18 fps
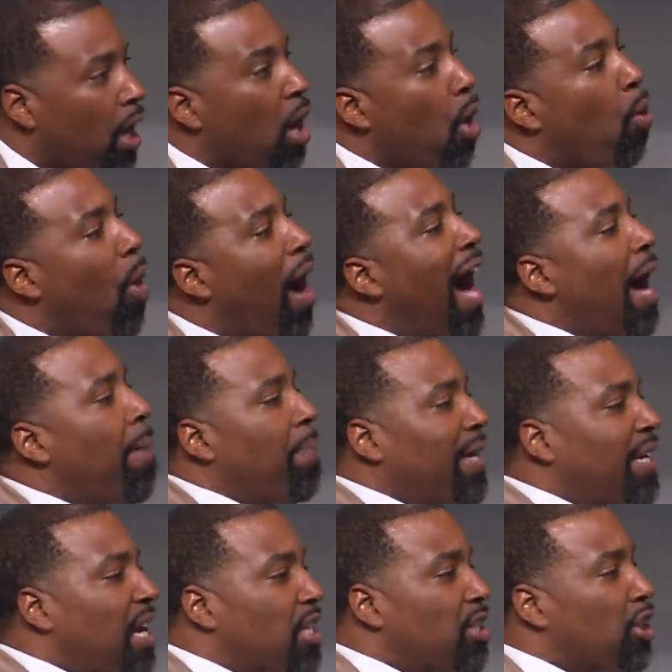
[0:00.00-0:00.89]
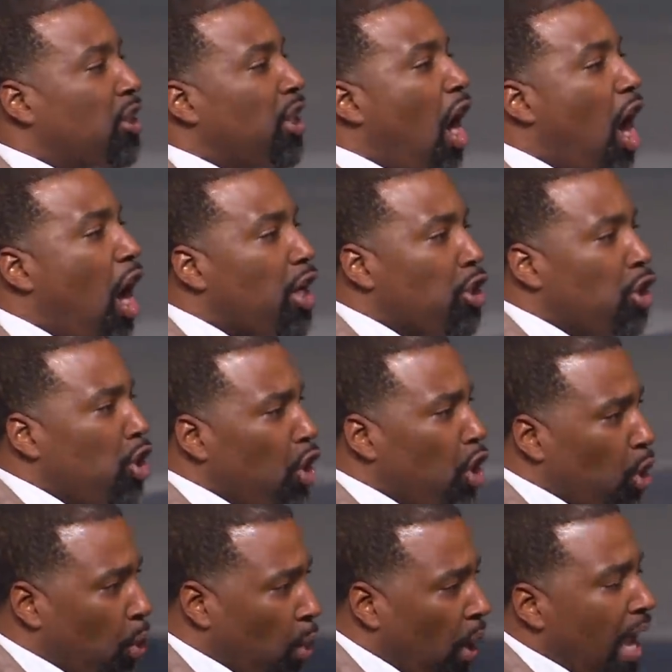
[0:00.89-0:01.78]
Why? Because God
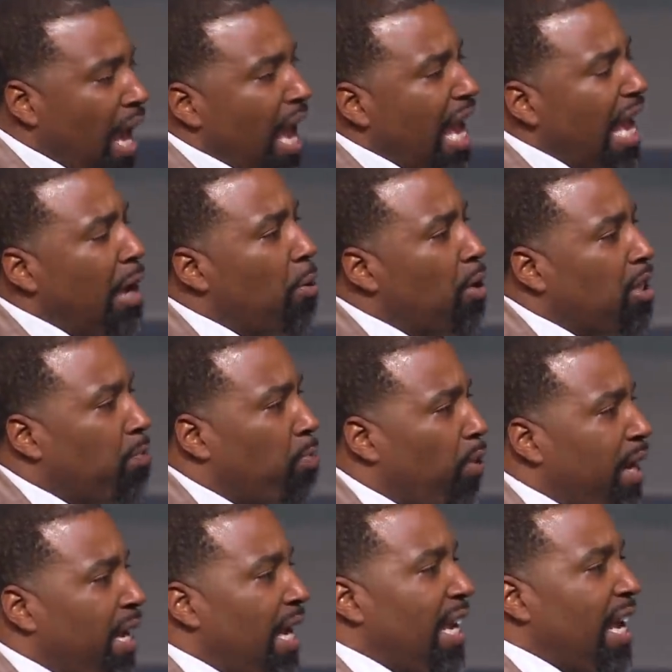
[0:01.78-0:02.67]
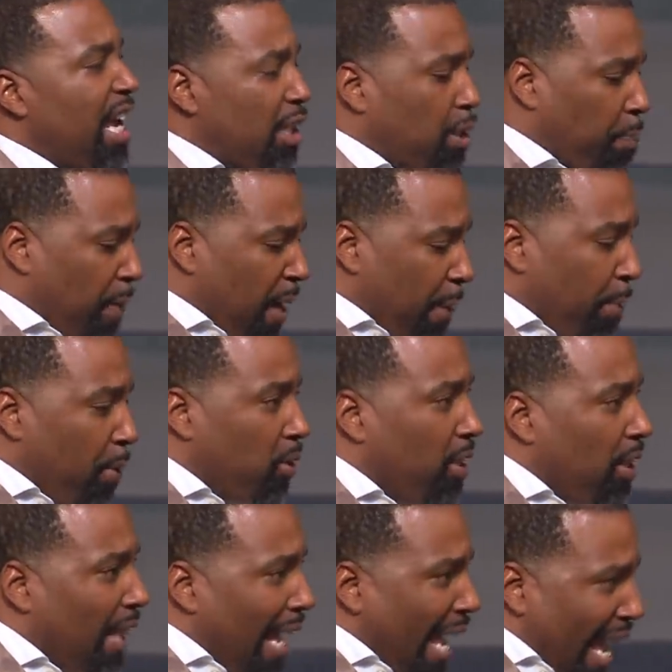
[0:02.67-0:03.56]
knew he was bringing his people
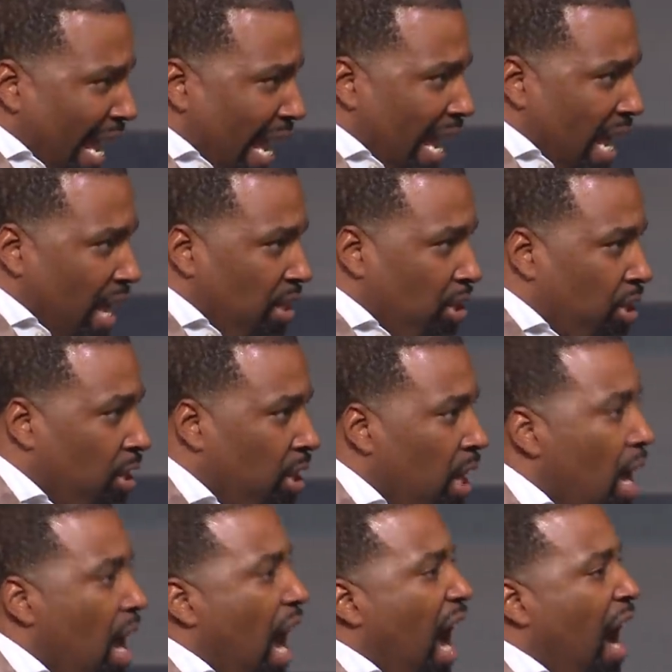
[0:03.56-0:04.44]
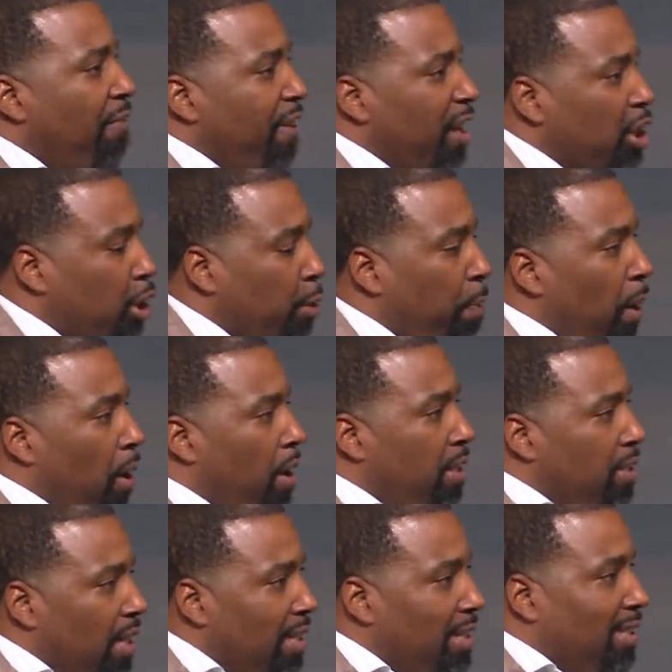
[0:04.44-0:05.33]
to the edge of
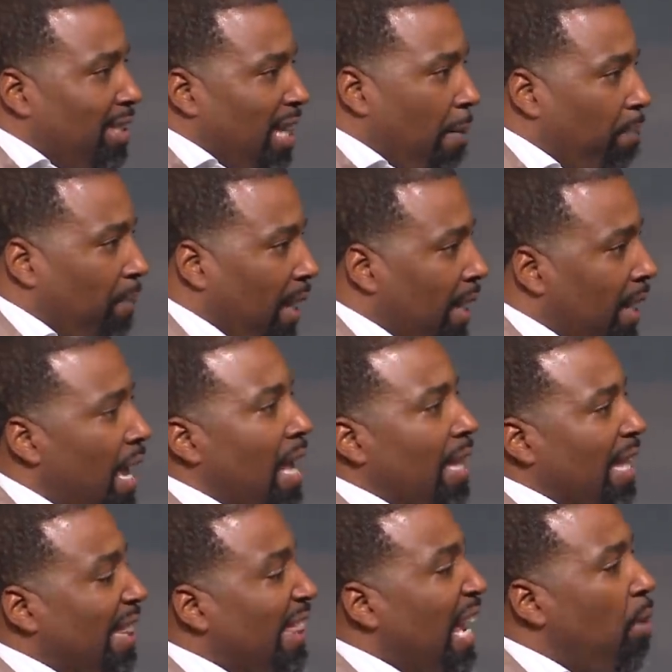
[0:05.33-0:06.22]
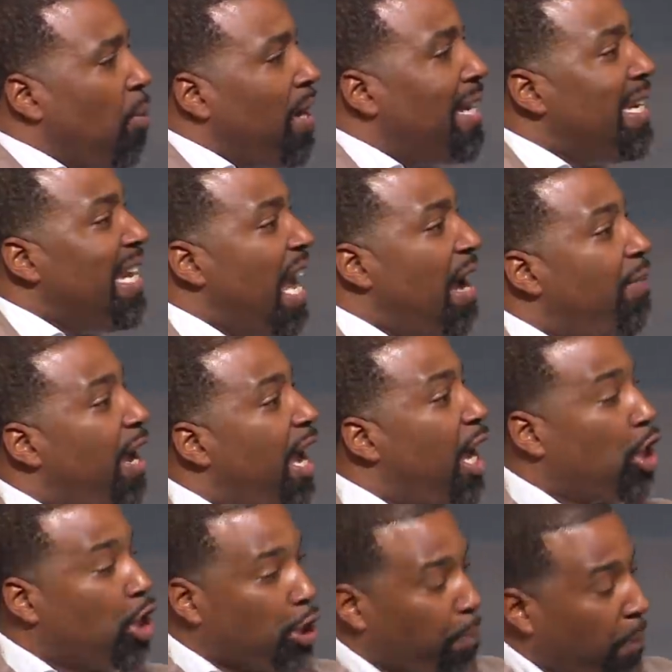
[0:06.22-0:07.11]
experiencing something that they would never
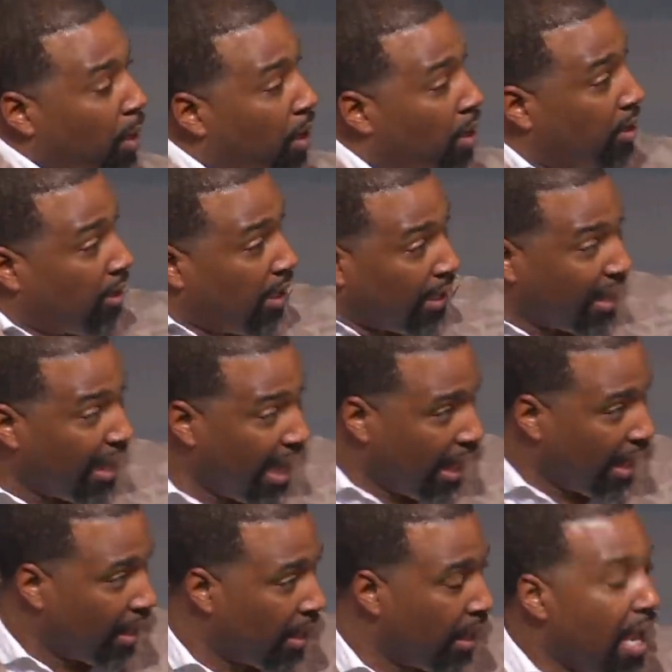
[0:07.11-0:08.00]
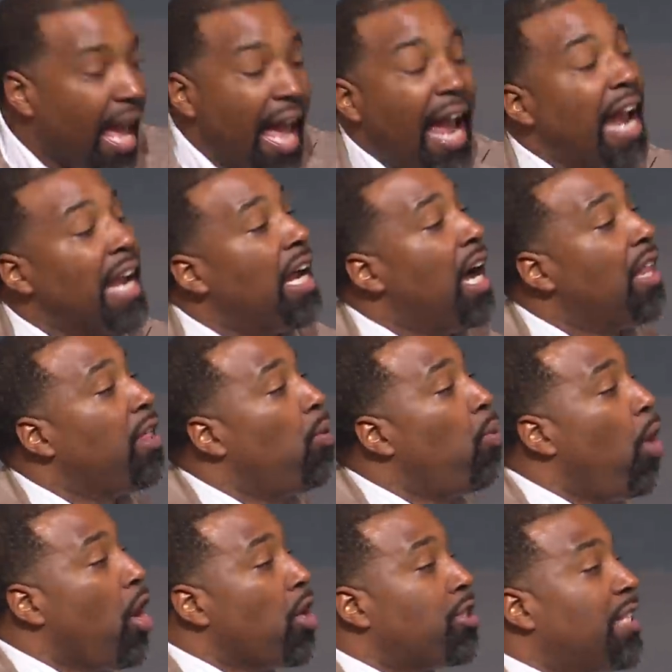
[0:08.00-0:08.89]
experience again. In other
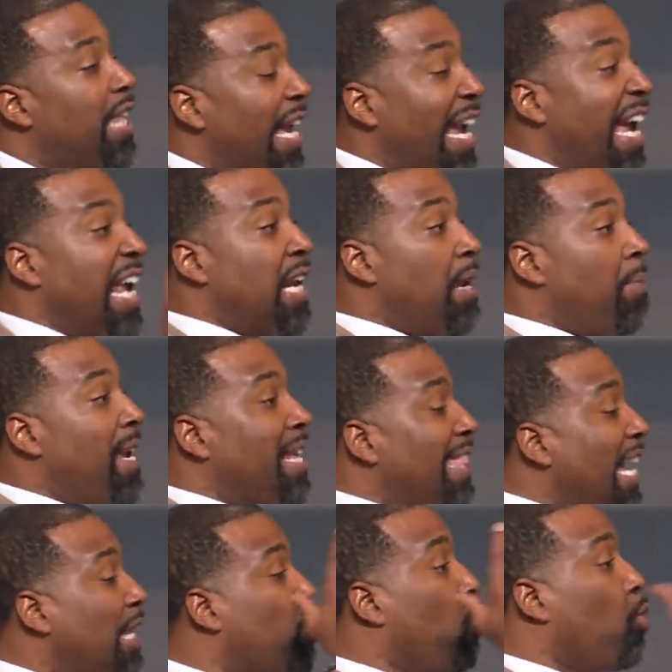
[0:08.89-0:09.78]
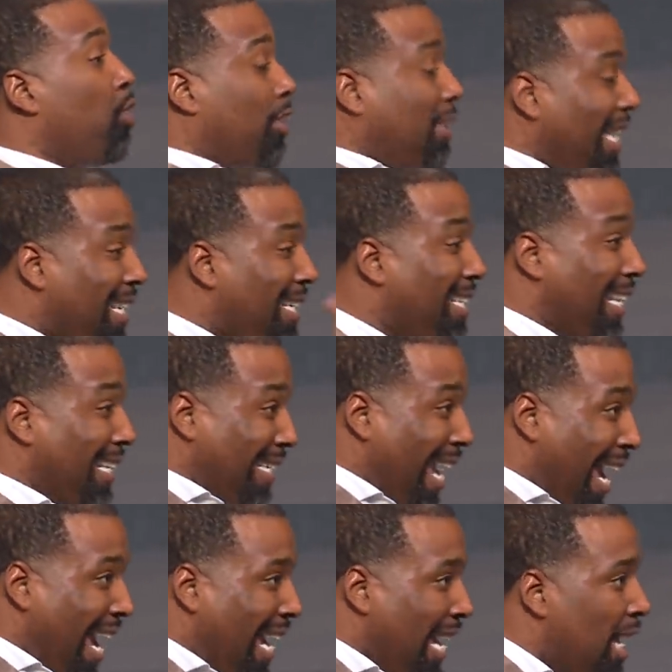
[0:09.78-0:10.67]
words, the enemy that you see
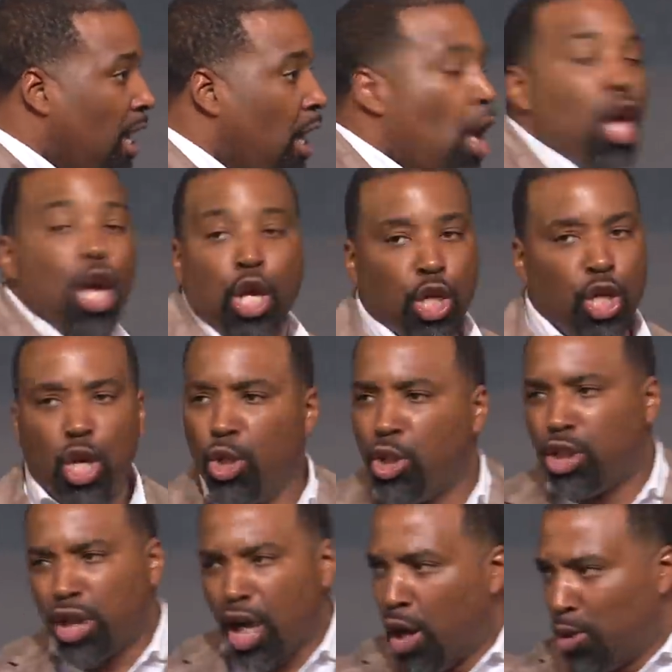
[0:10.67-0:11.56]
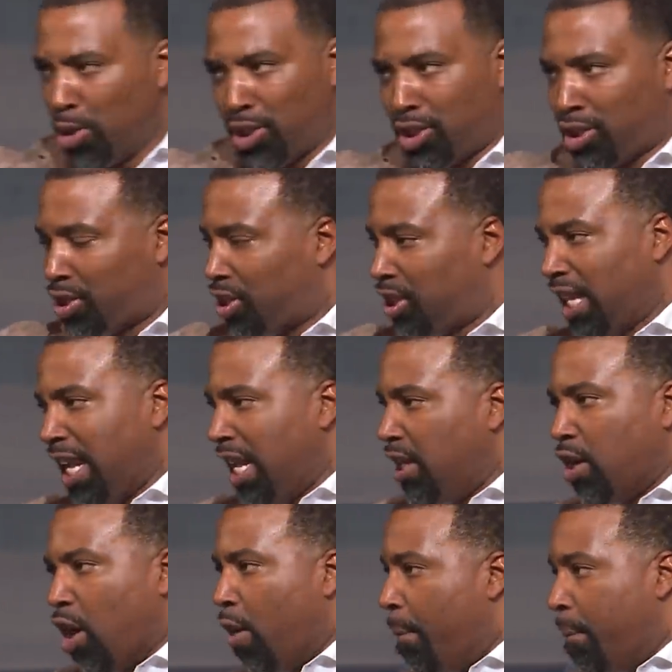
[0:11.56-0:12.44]
today, you shall see
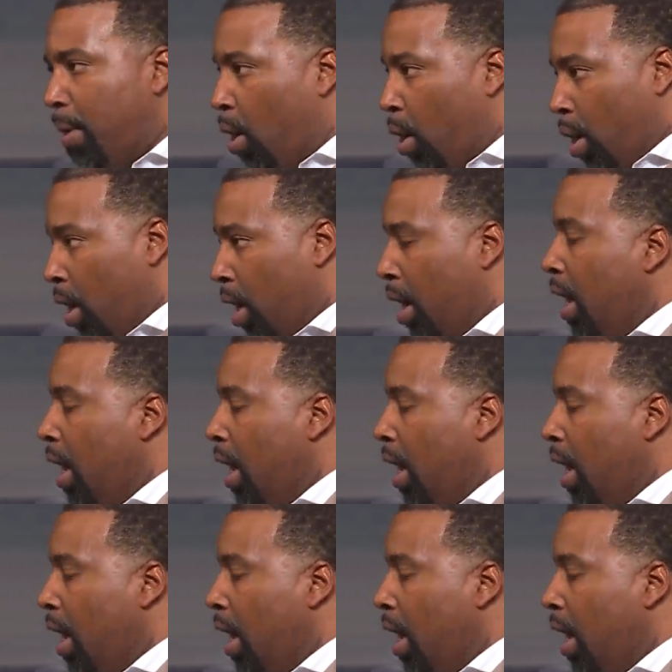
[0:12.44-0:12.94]
no more.